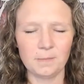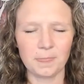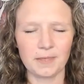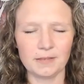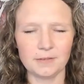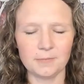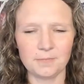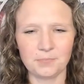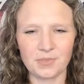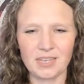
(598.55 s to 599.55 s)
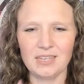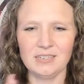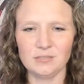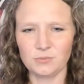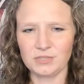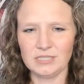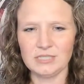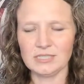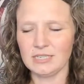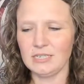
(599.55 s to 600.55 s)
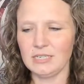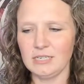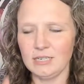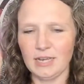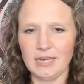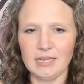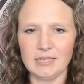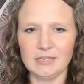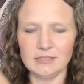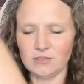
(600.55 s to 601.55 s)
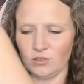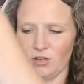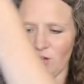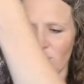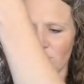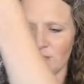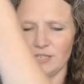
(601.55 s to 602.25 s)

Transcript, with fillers: Um, and it's really skinny and long.